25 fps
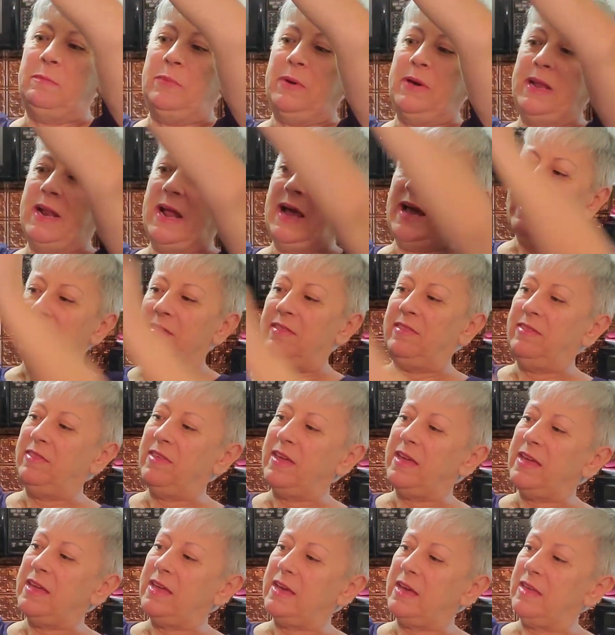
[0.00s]
but I
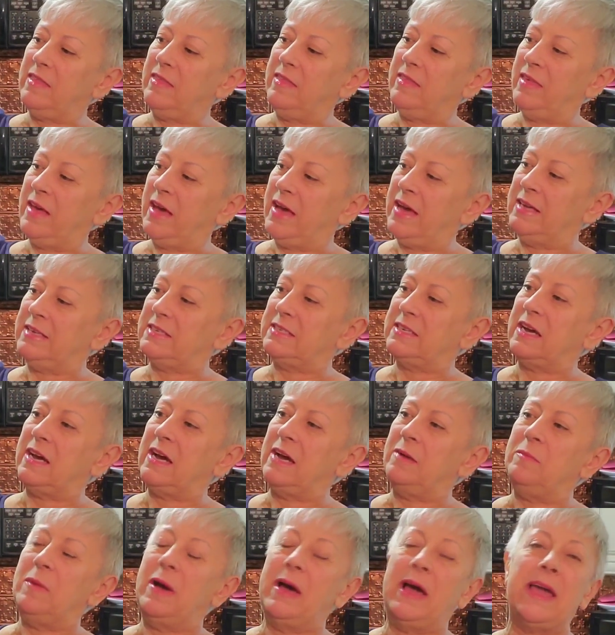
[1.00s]
think that
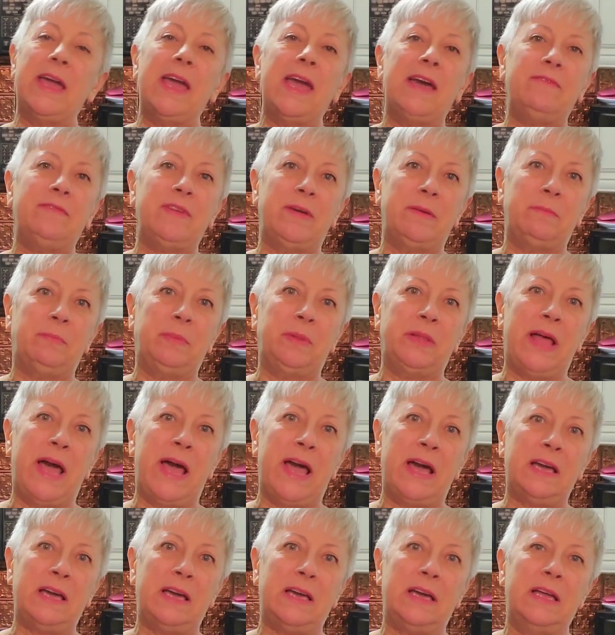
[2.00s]
um, I have a
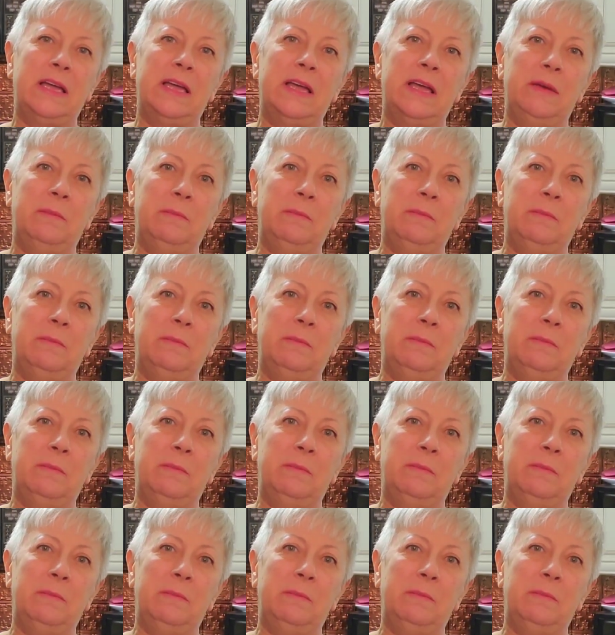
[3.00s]
black